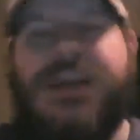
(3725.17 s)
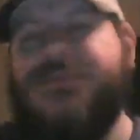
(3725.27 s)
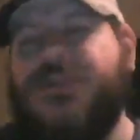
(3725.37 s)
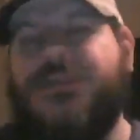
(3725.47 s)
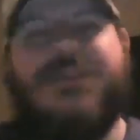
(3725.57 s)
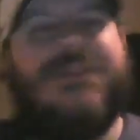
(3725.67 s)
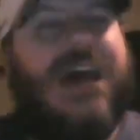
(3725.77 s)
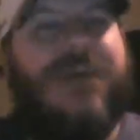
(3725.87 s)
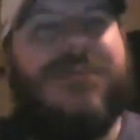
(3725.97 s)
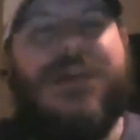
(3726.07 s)
keeps throwing
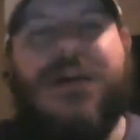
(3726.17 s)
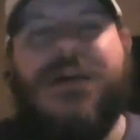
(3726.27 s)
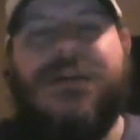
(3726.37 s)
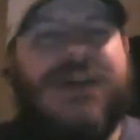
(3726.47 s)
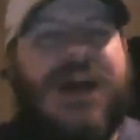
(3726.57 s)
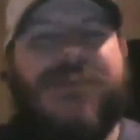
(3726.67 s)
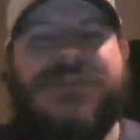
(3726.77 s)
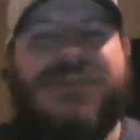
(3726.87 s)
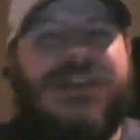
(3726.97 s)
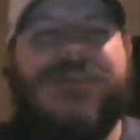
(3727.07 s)
to
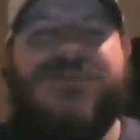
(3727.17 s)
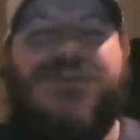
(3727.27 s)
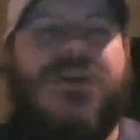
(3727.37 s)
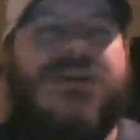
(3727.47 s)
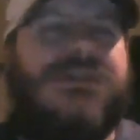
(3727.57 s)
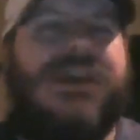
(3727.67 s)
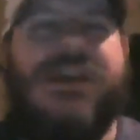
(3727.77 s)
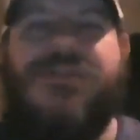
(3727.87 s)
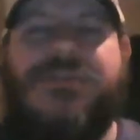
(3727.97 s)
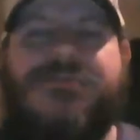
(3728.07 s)
Thomas and he keeps throwing to
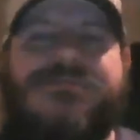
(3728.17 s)
Ingram,